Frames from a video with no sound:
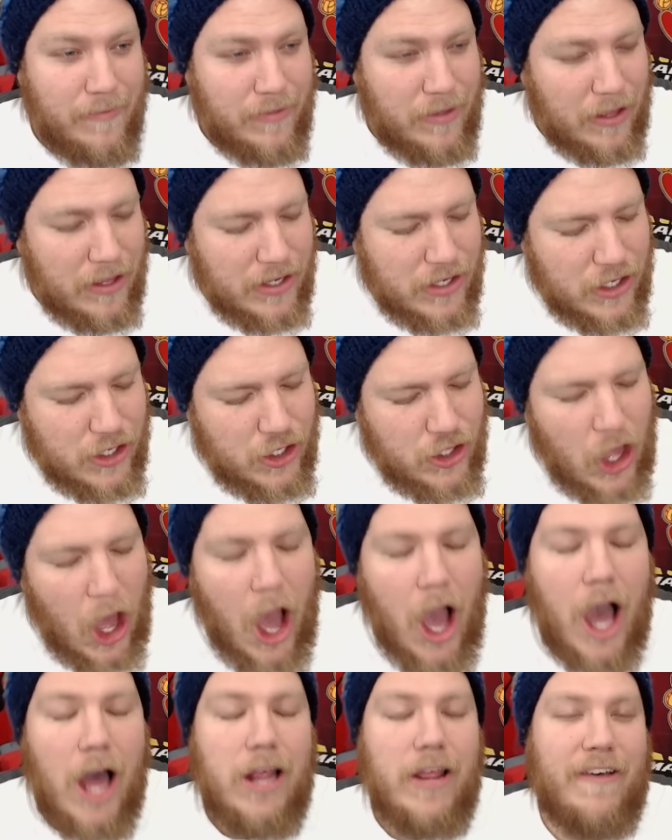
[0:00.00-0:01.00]
the
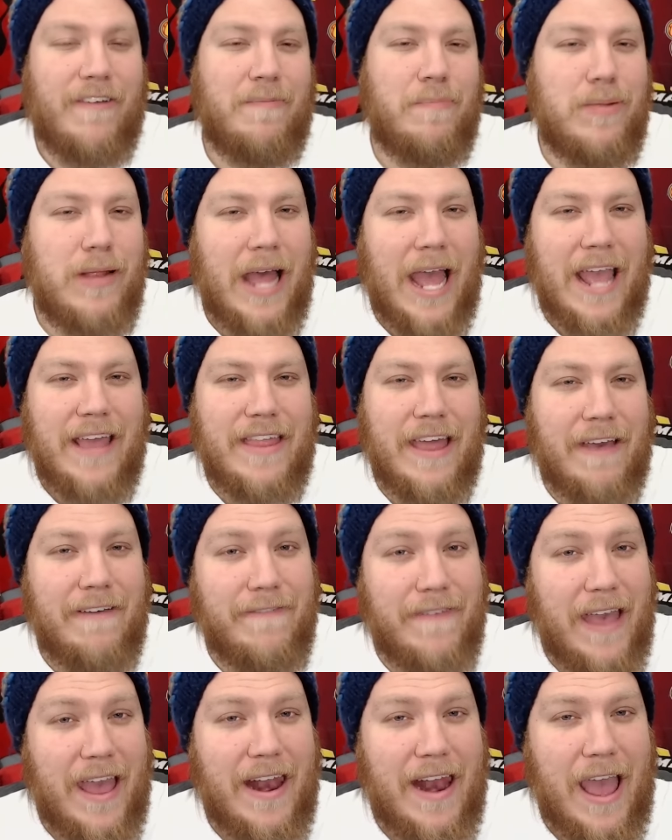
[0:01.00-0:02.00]
style of play
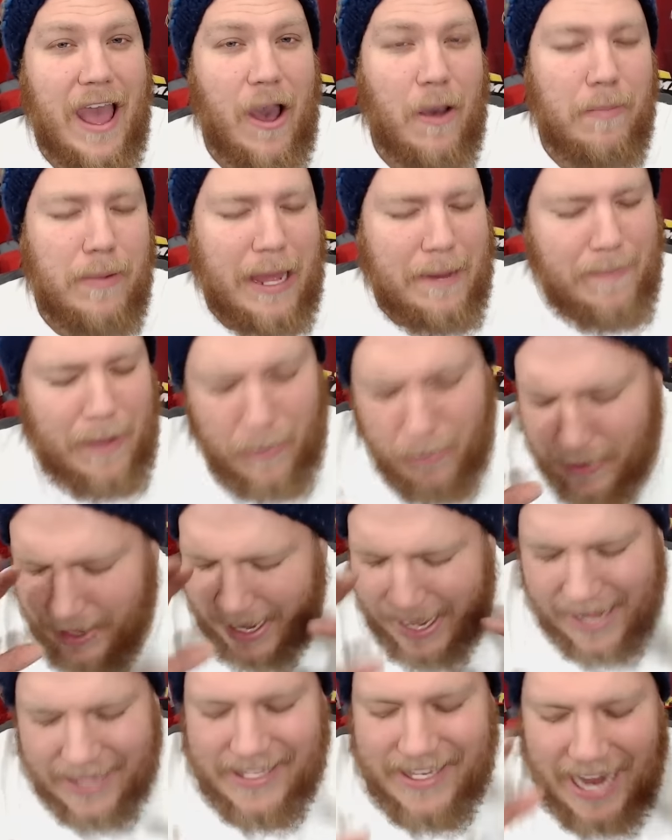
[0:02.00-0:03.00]
that Van Gaal played. But we'll
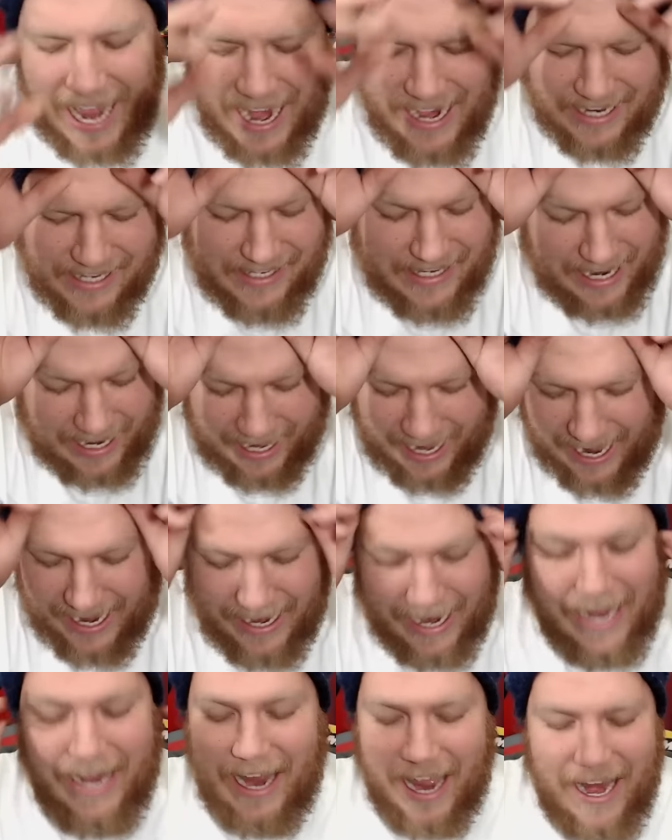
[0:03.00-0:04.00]
get into that in a
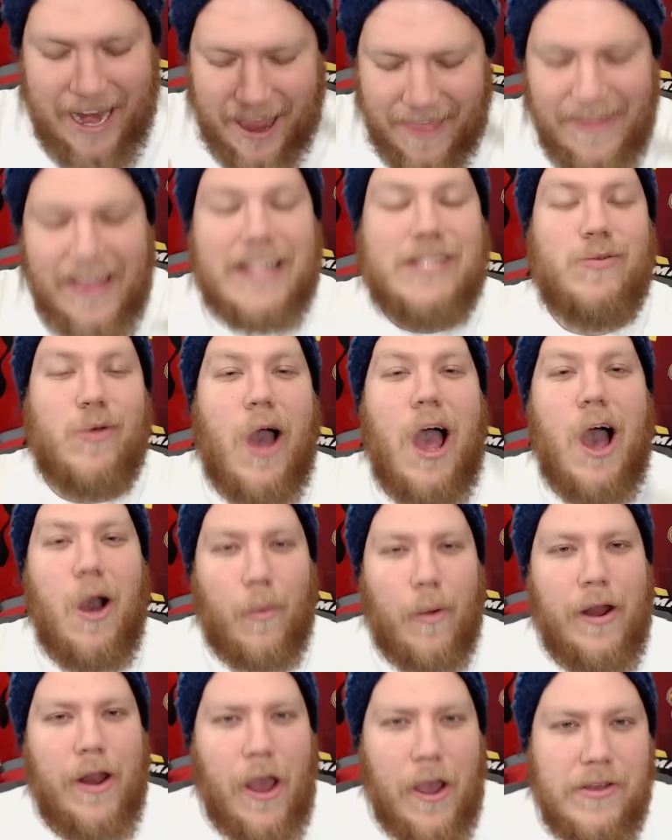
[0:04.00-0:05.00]
second, and that's why I
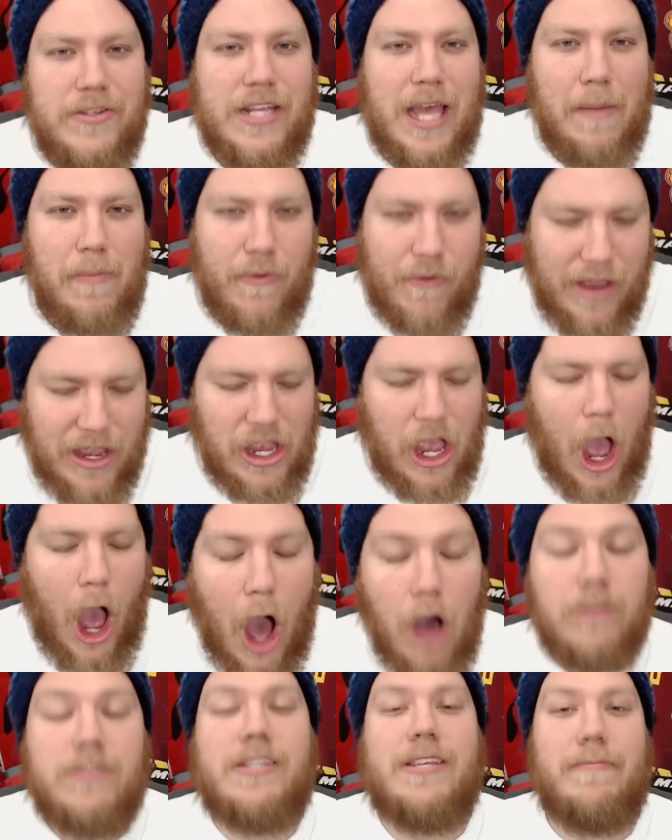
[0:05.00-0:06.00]
want Jose Mourinho.
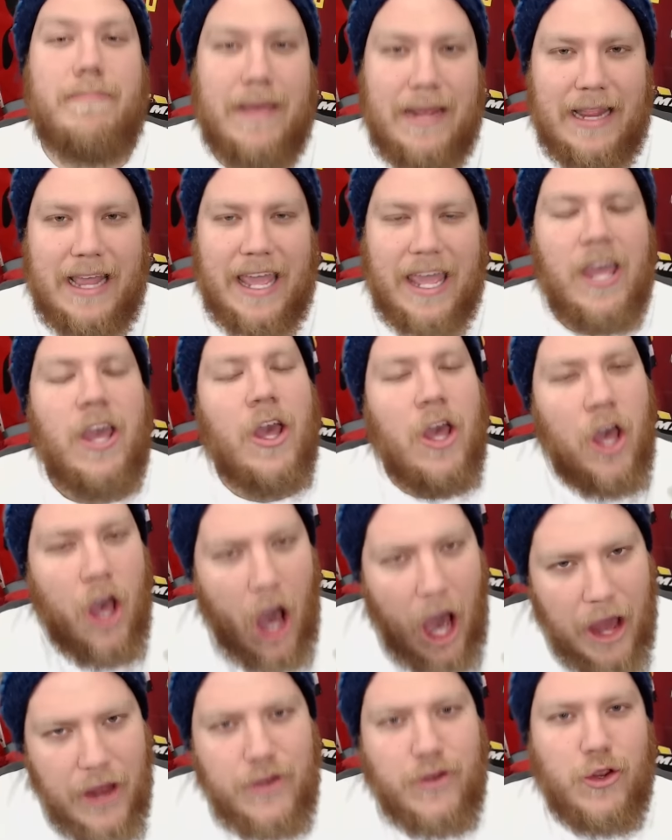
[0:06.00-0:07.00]
Ultimately,
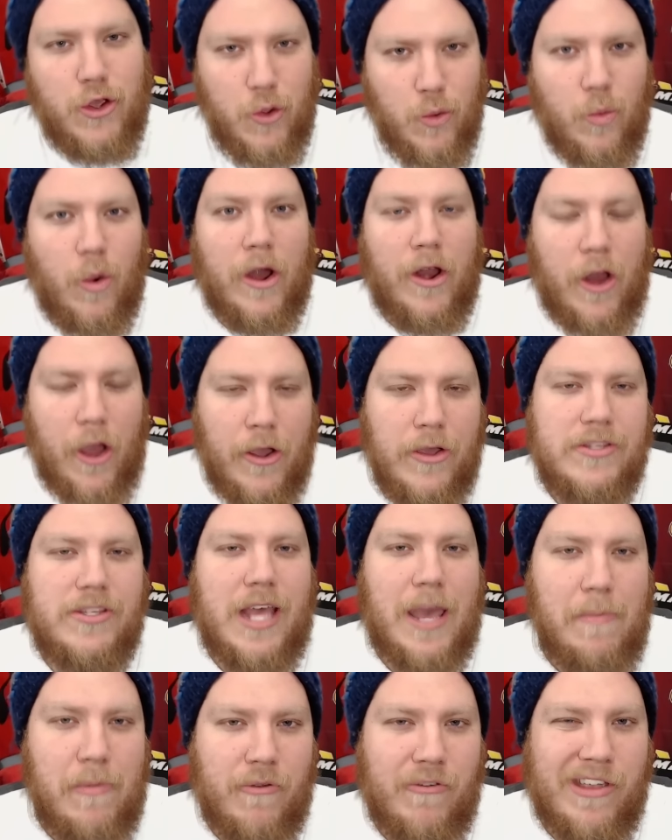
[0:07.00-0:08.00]
I do want
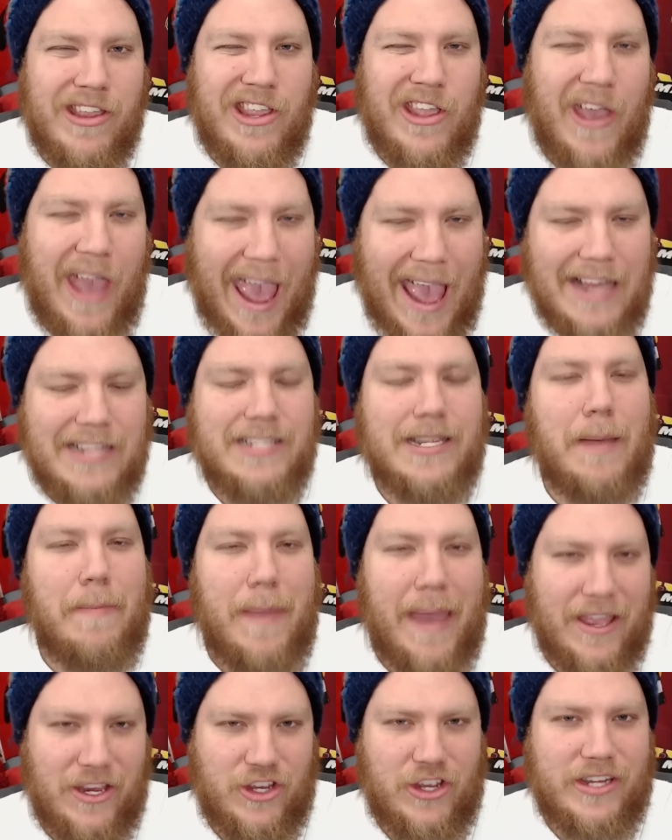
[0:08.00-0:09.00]
Jose Mourinho as
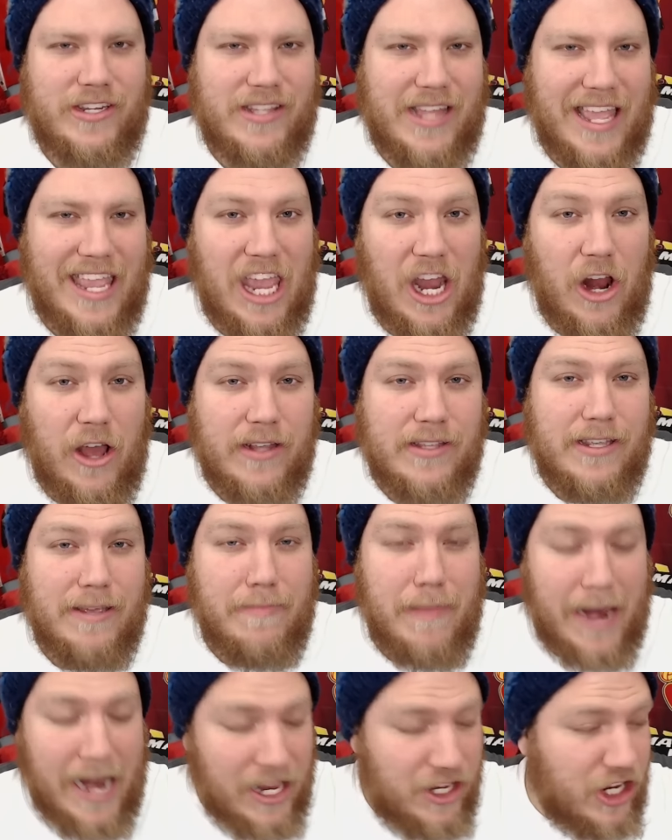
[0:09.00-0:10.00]
Manchester
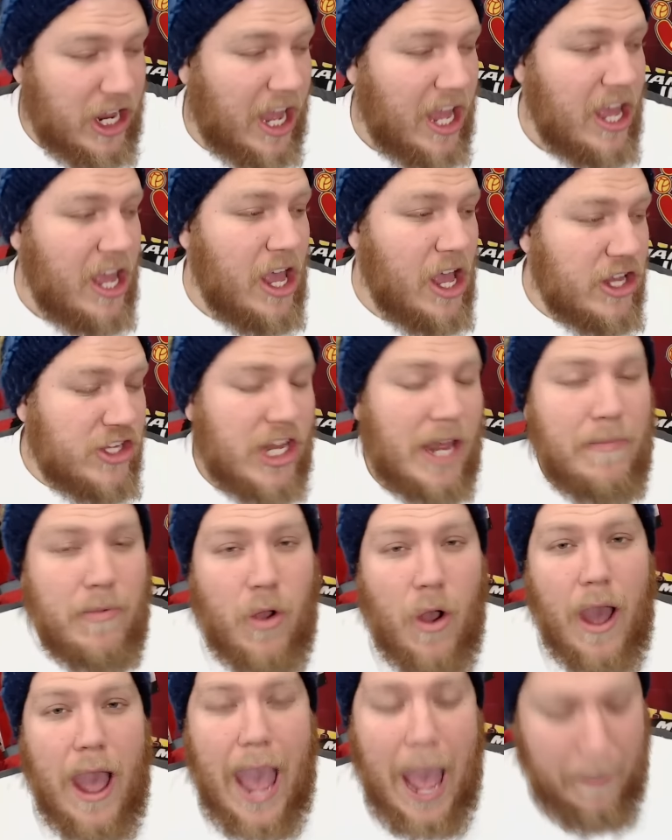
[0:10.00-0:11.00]
United manager, so I'm
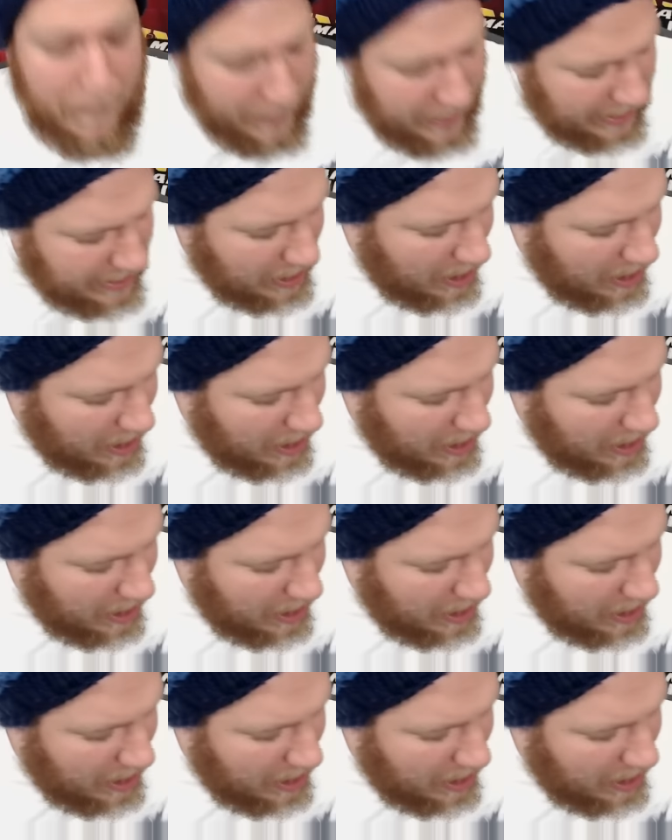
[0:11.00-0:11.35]
quite happy. And